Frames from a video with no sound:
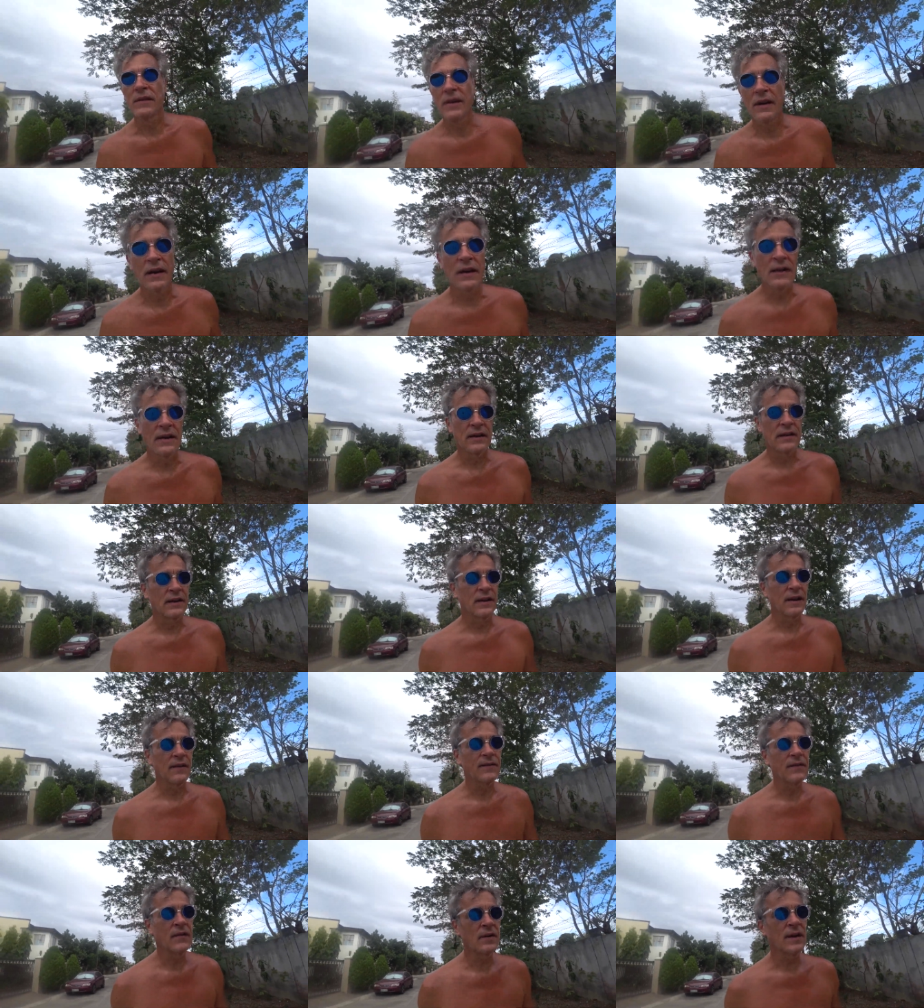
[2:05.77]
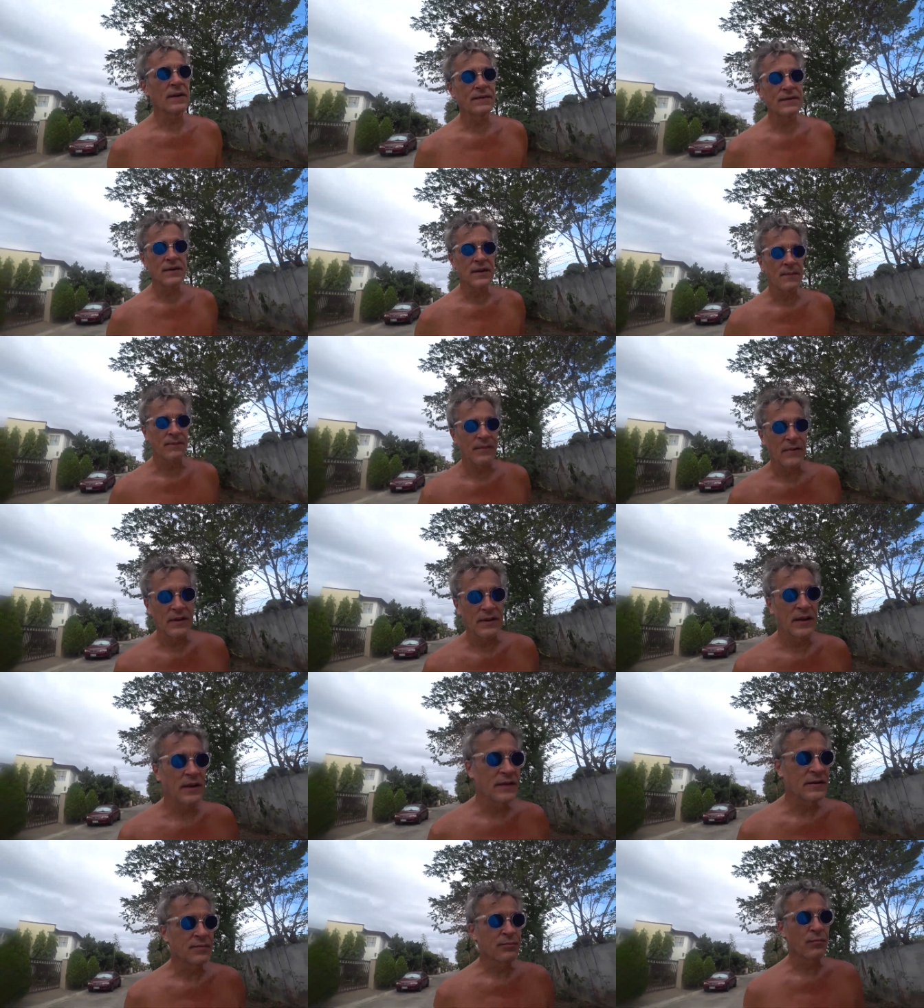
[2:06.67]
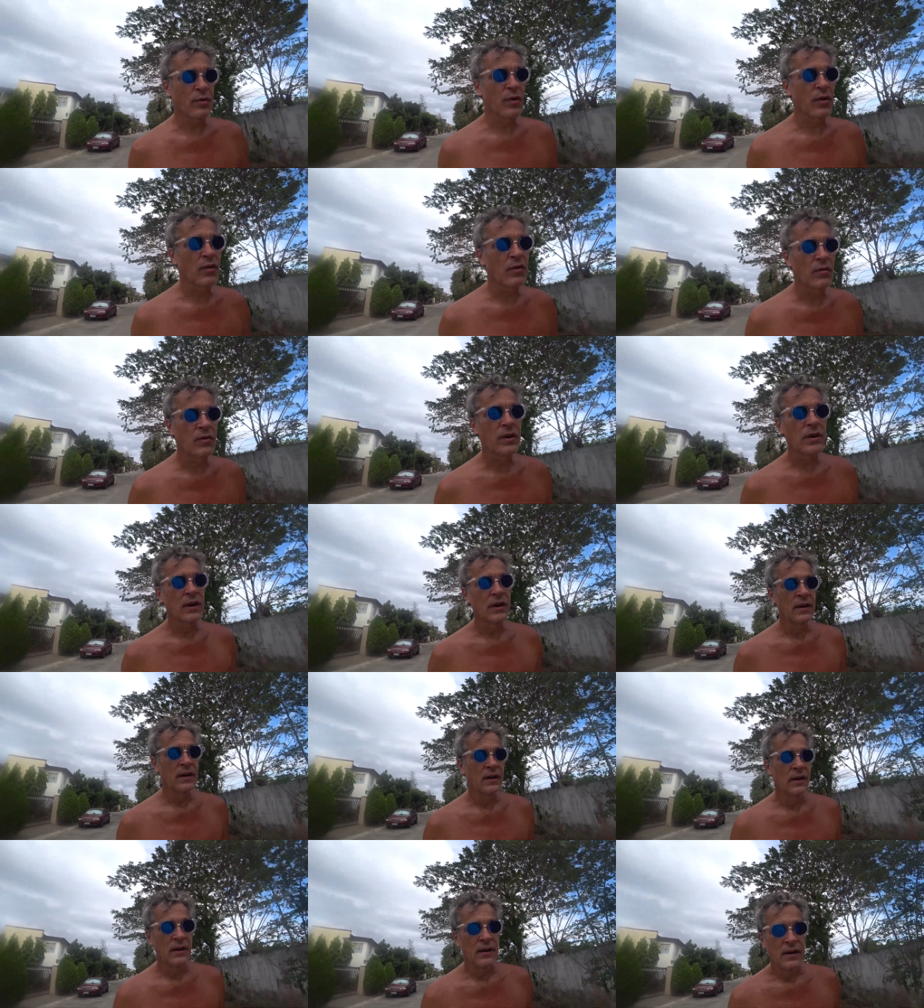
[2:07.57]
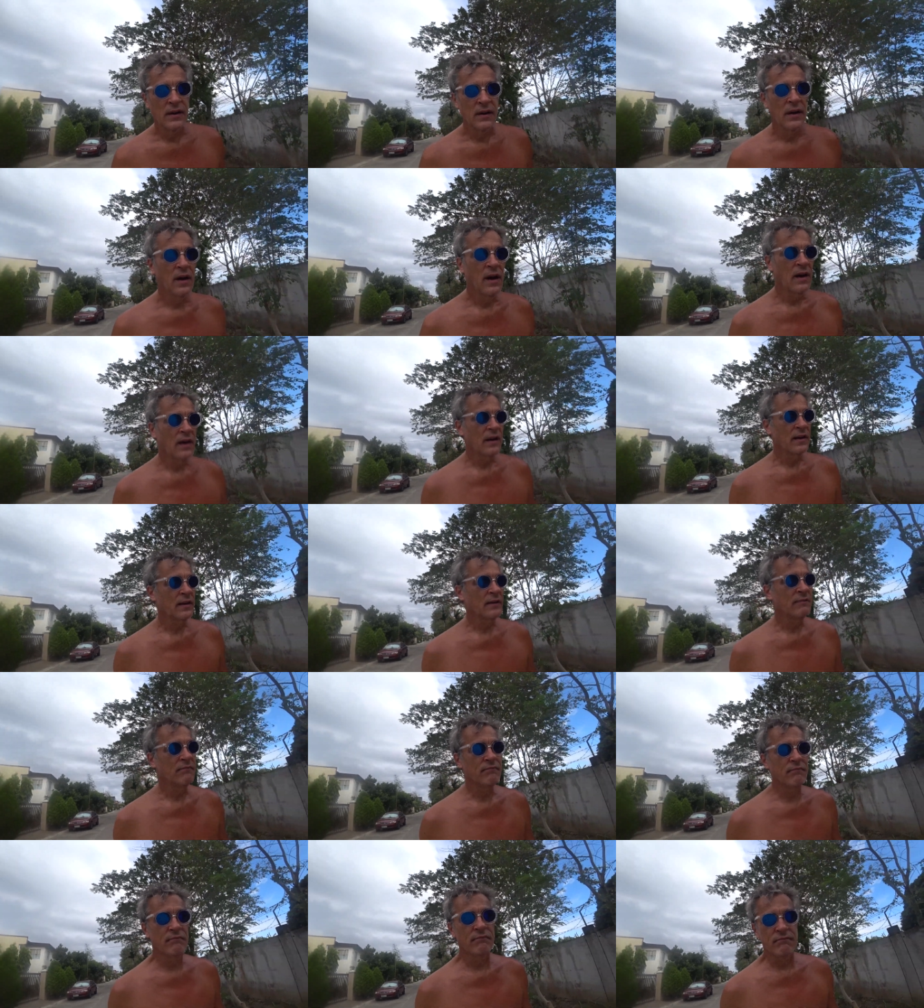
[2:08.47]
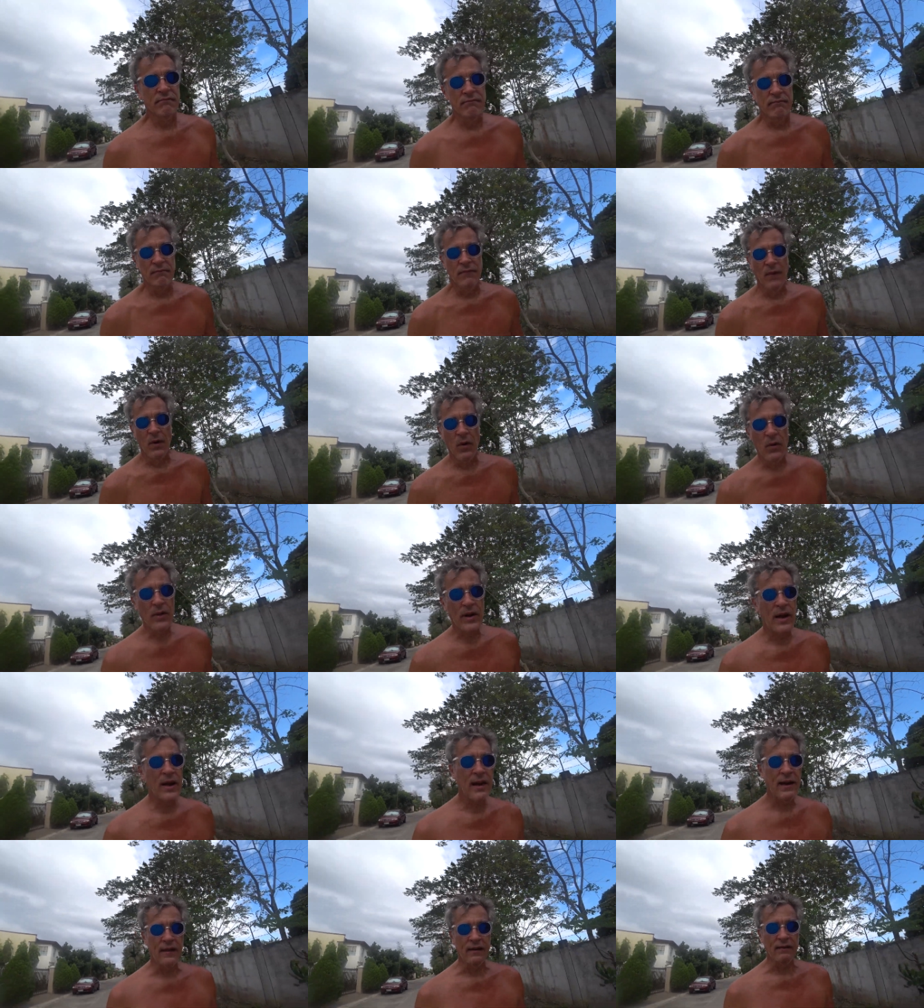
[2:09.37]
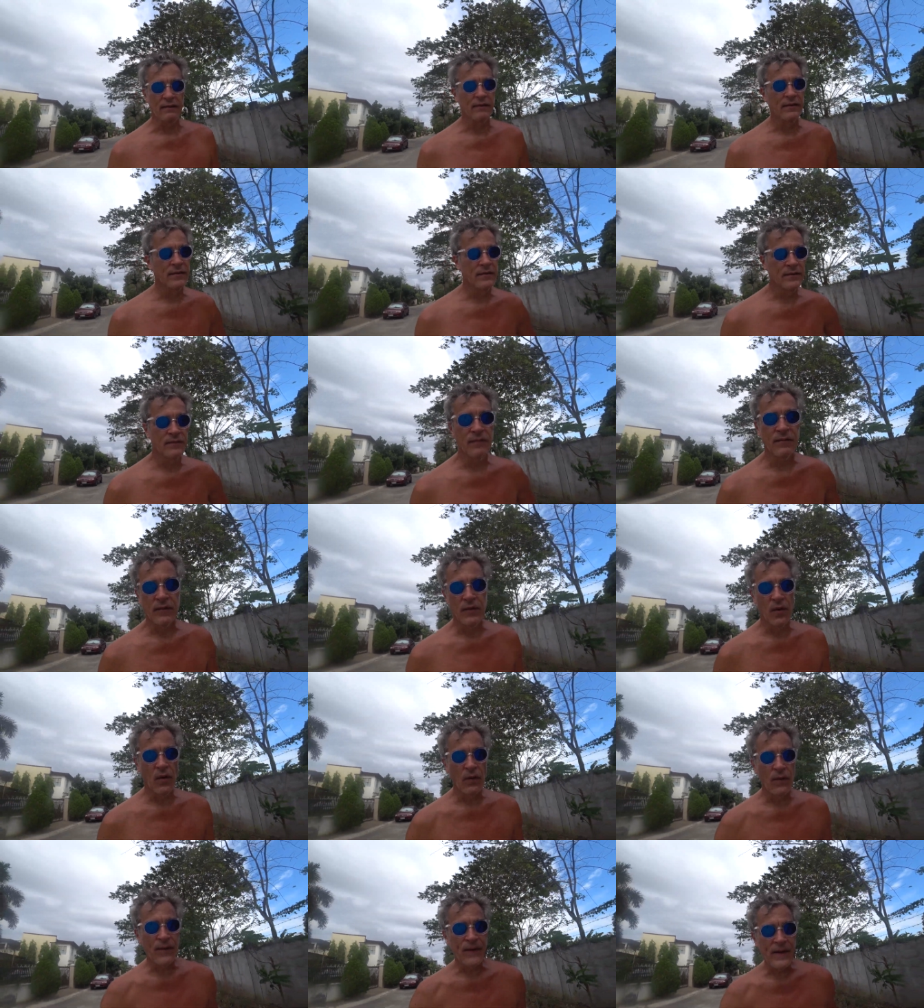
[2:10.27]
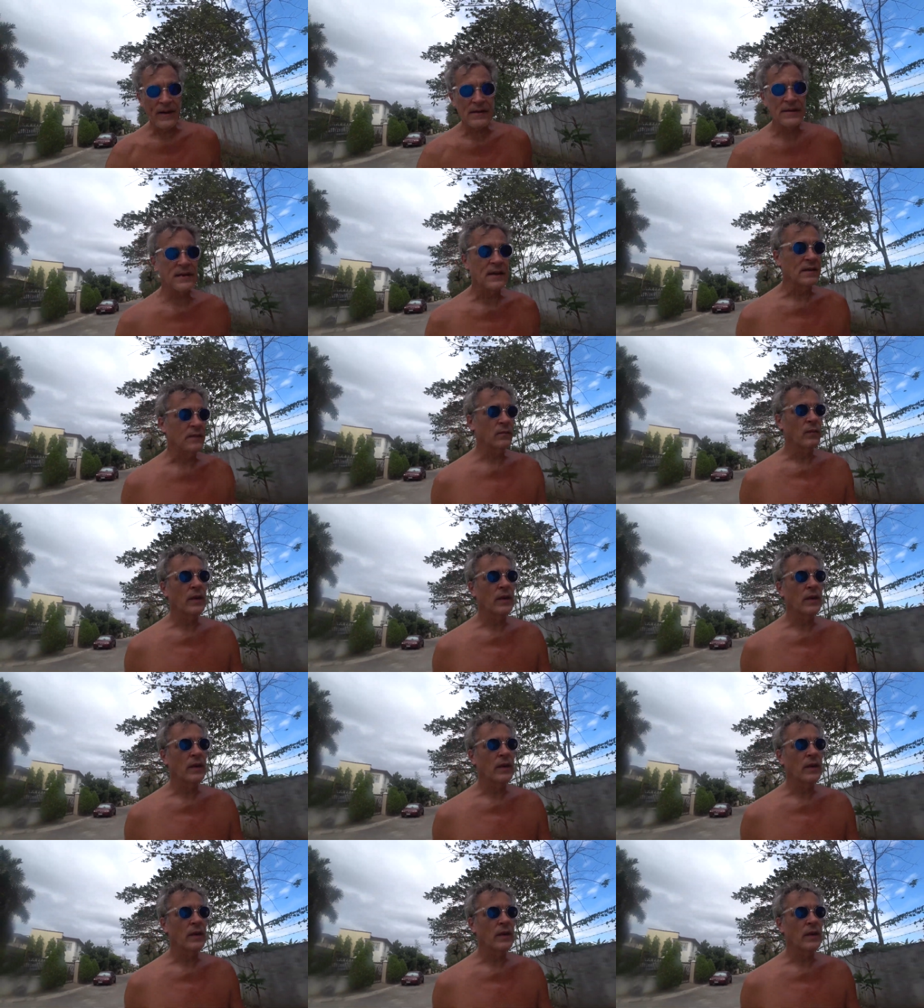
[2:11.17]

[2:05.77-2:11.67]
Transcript: Uh, if you have something that's broke, uh, okay, go fix it.